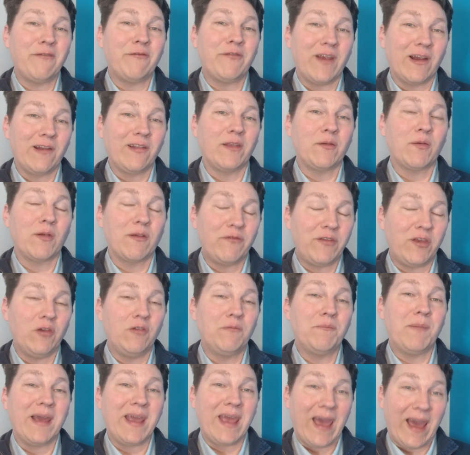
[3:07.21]
fairly
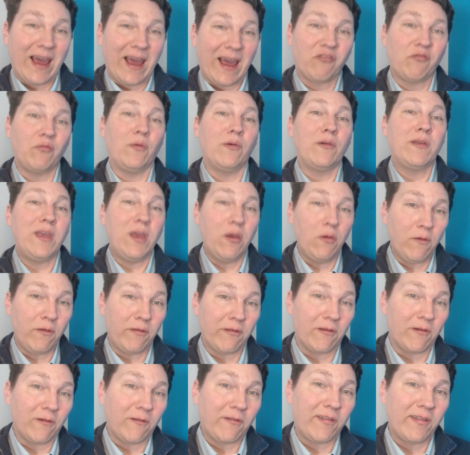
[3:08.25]
reviewed by actual
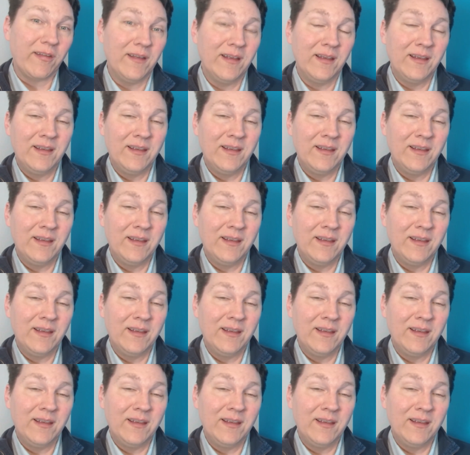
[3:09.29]
users.